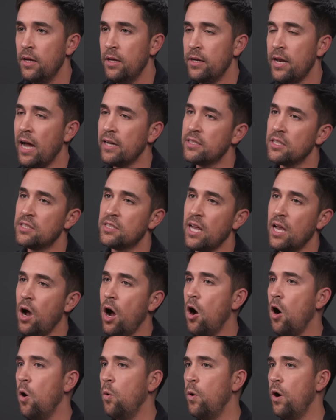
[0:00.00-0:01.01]
Not to say,
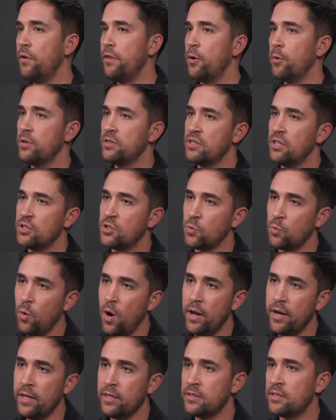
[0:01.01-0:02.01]
oh, well, there was this
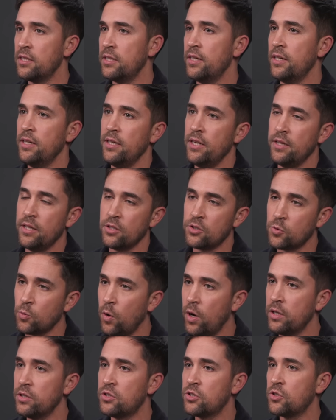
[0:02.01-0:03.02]
one incident in this
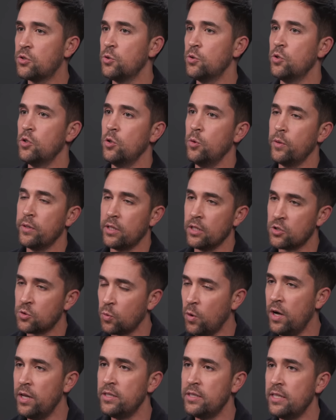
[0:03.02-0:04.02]
one school with this
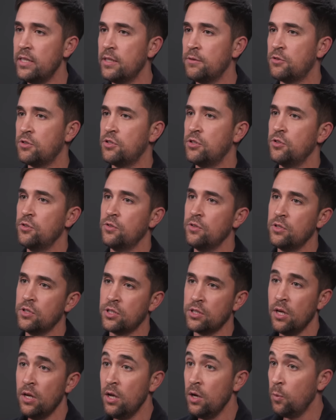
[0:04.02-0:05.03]
one dean of
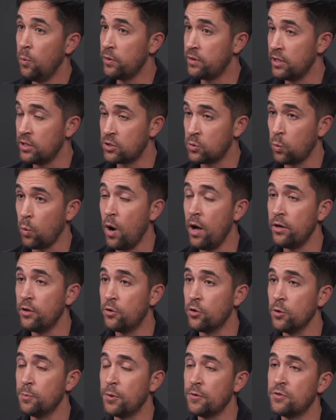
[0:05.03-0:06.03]
students, with this one
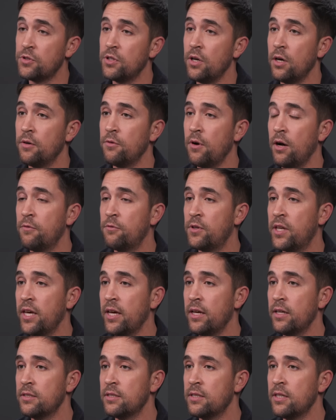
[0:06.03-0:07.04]
group of
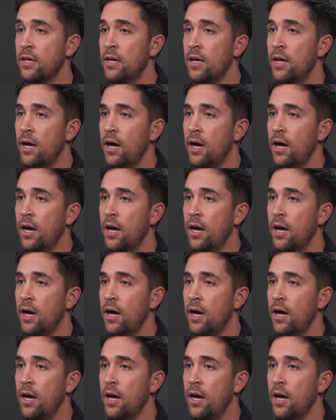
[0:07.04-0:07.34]
kids,